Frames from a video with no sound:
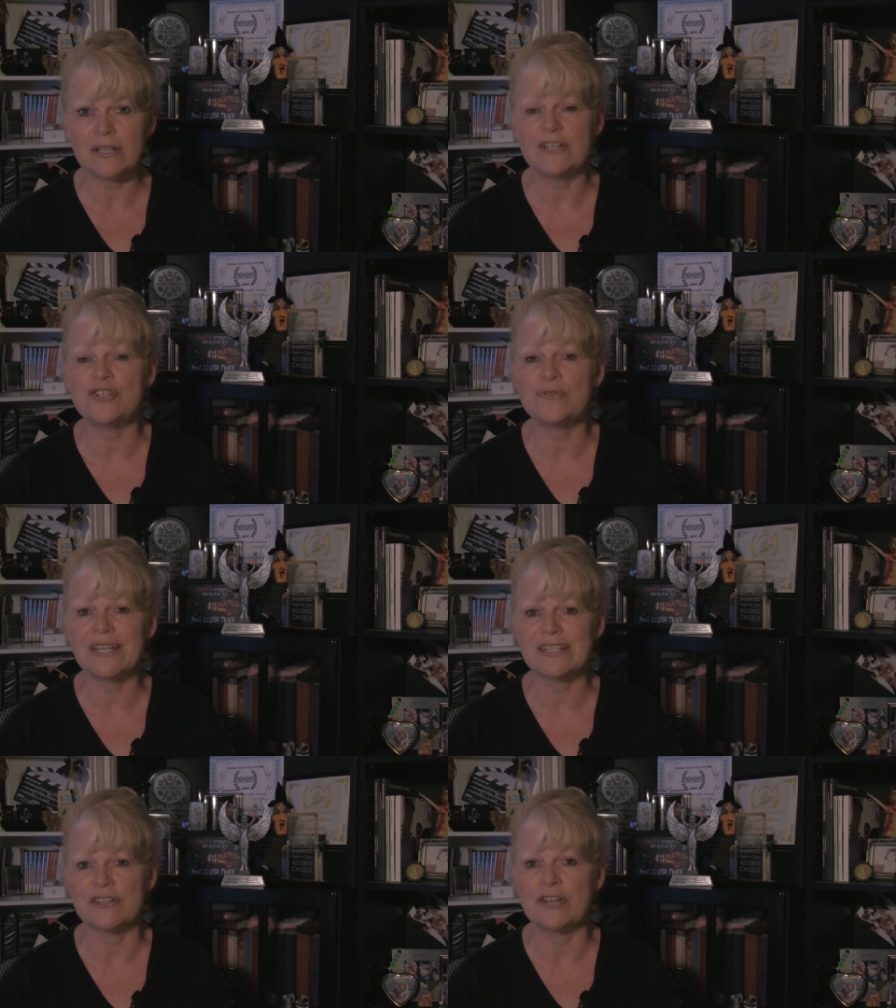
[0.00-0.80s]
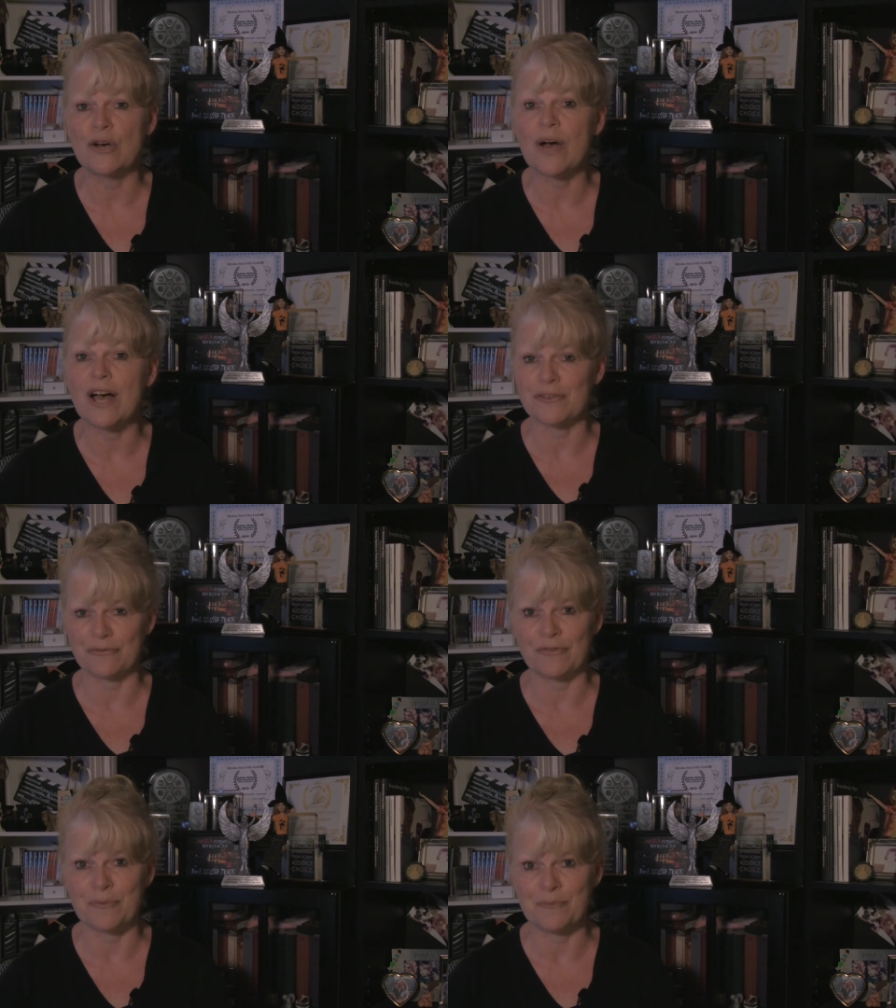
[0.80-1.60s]
is you get to know other
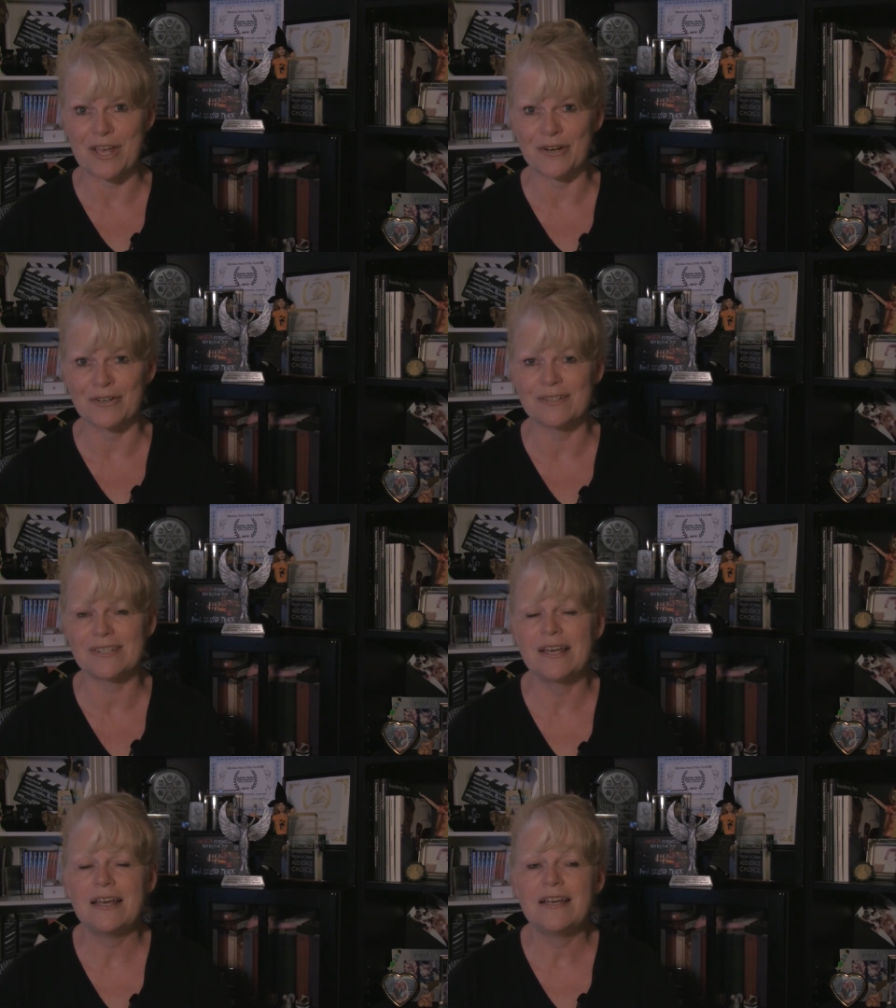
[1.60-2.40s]
filmmakers.